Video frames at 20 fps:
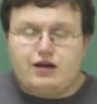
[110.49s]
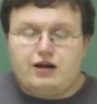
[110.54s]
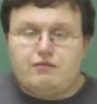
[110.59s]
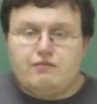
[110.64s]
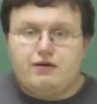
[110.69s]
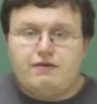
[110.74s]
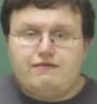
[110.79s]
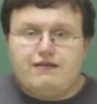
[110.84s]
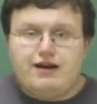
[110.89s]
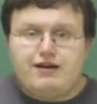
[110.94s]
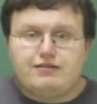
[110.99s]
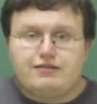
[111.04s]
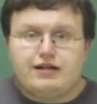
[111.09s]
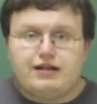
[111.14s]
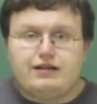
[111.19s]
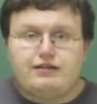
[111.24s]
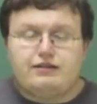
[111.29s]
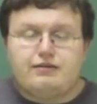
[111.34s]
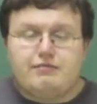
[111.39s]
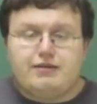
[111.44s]
and we found
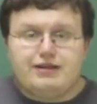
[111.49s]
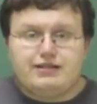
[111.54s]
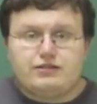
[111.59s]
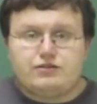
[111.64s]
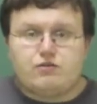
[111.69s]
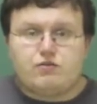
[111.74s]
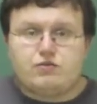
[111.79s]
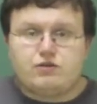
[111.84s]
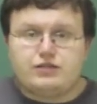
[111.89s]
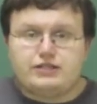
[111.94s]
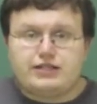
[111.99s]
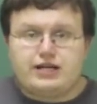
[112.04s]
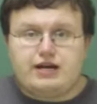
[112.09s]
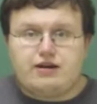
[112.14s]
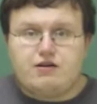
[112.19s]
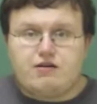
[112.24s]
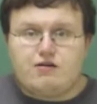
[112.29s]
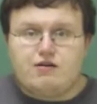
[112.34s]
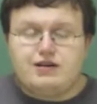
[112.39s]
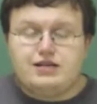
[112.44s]
that the best score to
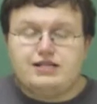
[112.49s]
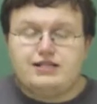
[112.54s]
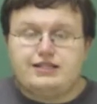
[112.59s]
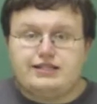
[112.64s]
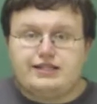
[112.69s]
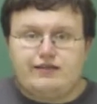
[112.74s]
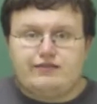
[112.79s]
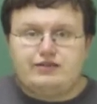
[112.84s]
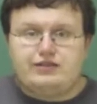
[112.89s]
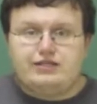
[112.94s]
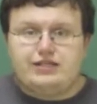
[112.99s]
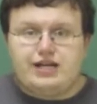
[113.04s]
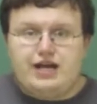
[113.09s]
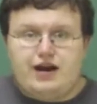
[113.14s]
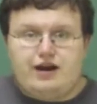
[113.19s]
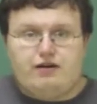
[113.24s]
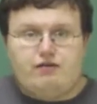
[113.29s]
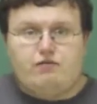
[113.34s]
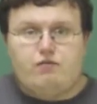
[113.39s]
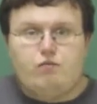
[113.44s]
stand on is
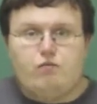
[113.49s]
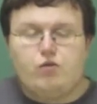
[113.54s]
17,